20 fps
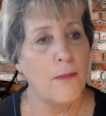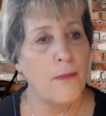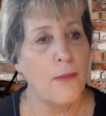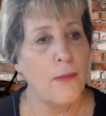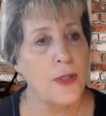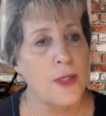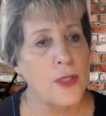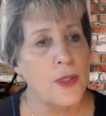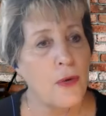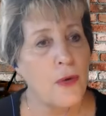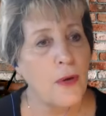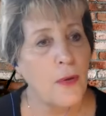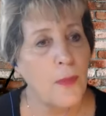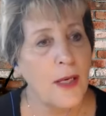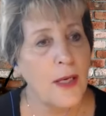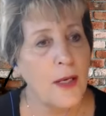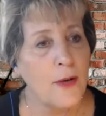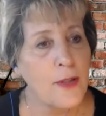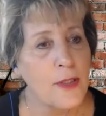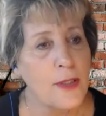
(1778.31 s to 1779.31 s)
bookstore
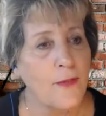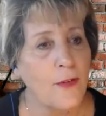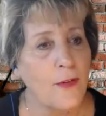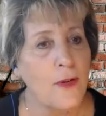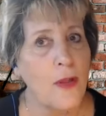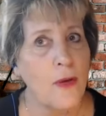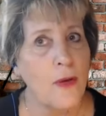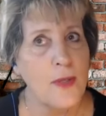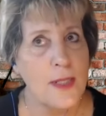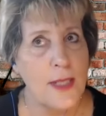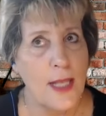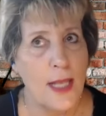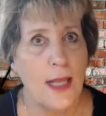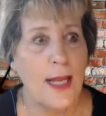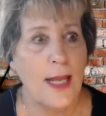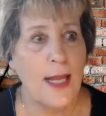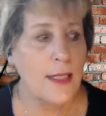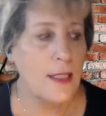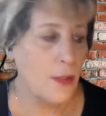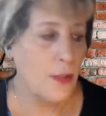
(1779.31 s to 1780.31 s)
readers for those that like